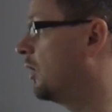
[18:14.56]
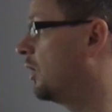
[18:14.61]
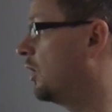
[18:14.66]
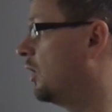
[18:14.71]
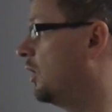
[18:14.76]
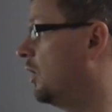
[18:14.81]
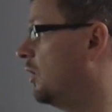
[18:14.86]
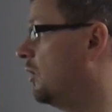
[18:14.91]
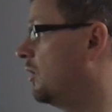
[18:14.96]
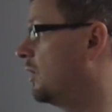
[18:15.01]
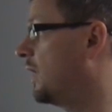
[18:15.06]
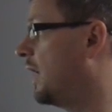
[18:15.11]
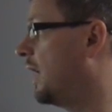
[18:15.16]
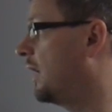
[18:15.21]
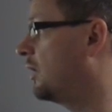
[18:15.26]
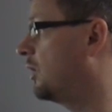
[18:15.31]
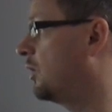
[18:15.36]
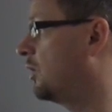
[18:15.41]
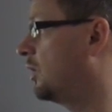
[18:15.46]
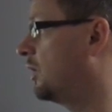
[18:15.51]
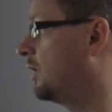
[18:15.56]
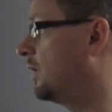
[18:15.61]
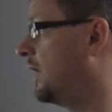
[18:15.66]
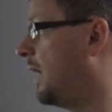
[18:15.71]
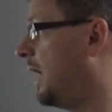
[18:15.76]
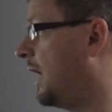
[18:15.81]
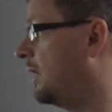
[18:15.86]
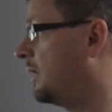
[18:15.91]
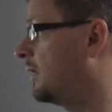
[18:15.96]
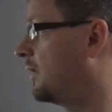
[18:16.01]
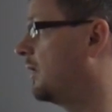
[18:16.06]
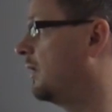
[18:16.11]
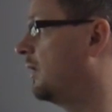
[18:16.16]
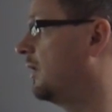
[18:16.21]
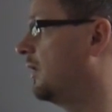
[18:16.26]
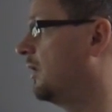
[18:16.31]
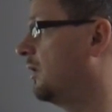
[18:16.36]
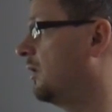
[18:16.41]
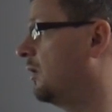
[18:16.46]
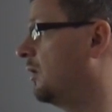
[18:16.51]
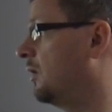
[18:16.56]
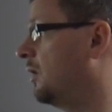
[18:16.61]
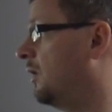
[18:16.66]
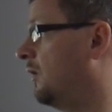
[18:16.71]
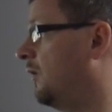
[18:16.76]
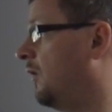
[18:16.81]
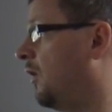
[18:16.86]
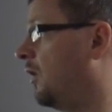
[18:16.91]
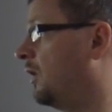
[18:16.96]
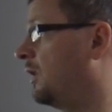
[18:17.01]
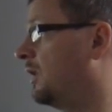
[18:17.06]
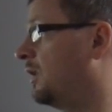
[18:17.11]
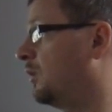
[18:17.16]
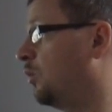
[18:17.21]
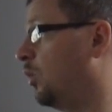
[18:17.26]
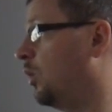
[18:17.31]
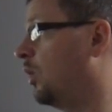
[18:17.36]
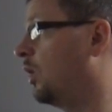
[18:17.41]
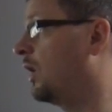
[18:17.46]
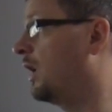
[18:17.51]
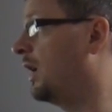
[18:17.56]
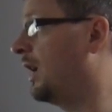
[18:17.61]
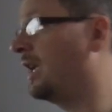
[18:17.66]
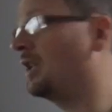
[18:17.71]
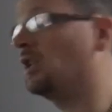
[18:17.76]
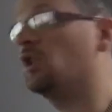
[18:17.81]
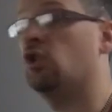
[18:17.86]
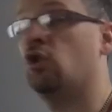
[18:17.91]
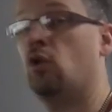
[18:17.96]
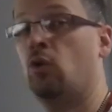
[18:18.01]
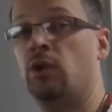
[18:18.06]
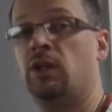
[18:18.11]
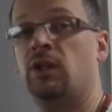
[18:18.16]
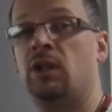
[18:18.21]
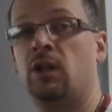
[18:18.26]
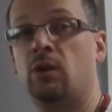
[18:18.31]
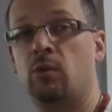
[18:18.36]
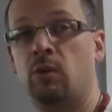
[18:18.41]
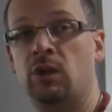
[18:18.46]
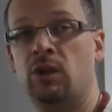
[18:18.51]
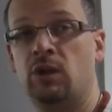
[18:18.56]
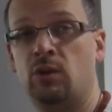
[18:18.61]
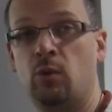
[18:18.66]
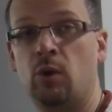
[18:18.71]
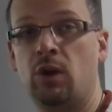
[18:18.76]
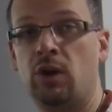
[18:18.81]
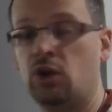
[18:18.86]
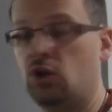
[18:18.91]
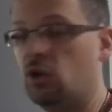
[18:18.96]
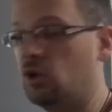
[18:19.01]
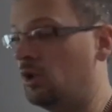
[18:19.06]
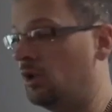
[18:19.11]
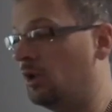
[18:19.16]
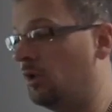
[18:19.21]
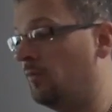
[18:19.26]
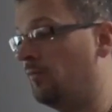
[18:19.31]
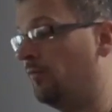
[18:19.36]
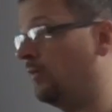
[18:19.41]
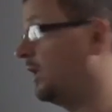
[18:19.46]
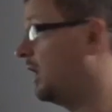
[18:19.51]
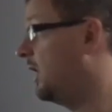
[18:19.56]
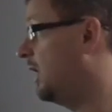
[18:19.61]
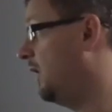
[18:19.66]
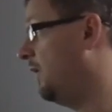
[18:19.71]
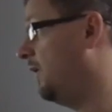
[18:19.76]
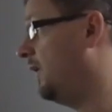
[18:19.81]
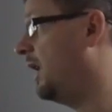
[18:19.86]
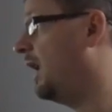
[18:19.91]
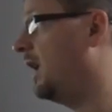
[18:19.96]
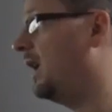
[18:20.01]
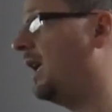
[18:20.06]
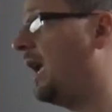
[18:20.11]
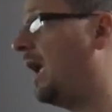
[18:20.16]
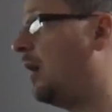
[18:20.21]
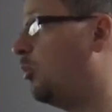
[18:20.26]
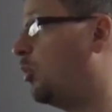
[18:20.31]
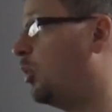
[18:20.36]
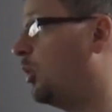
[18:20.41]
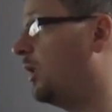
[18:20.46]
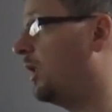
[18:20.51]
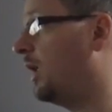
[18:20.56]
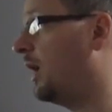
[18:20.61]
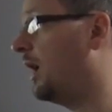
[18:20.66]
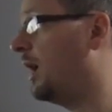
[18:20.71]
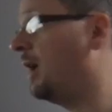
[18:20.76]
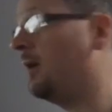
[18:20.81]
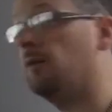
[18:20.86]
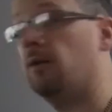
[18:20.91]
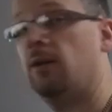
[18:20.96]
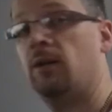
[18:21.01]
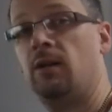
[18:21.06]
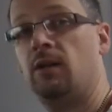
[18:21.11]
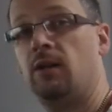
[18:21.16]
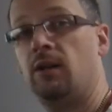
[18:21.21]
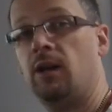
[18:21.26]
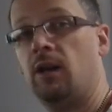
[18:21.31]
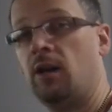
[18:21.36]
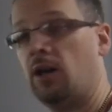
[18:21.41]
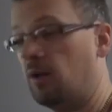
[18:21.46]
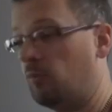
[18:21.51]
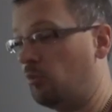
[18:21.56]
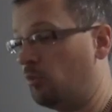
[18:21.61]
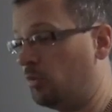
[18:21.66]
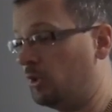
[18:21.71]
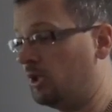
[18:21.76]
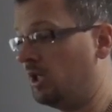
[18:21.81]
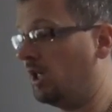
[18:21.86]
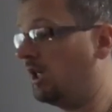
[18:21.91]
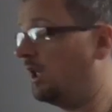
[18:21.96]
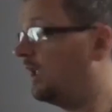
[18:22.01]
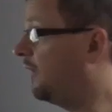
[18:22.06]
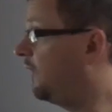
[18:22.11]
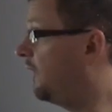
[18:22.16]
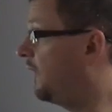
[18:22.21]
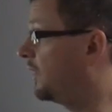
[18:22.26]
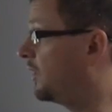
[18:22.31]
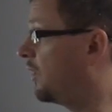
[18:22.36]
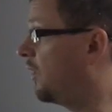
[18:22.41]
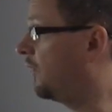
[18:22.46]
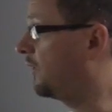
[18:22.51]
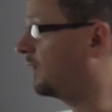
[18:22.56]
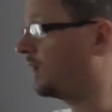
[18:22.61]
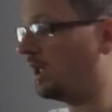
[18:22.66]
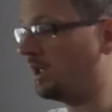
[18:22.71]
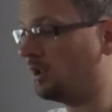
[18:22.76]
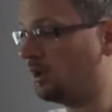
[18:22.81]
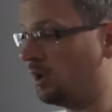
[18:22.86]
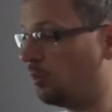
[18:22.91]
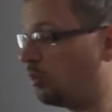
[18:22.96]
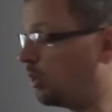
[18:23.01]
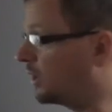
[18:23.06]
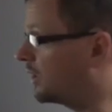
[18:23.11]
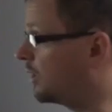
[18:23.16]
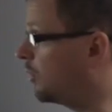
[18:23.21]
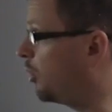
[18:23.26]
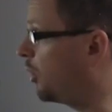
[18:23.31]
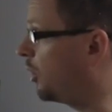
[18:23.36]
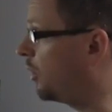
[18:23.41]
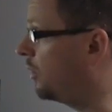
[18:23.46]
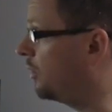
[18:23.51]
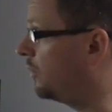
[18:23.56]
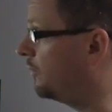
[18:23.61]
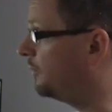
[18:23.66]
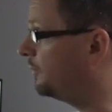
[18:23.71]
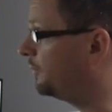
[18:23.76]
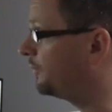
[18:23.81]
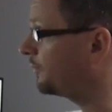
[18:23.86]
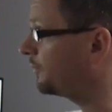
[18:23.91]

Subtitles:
you can use that to just test that the device is working as a joystick, which is what it should do. If you're getting output there, particularly if it's off center, you press the button,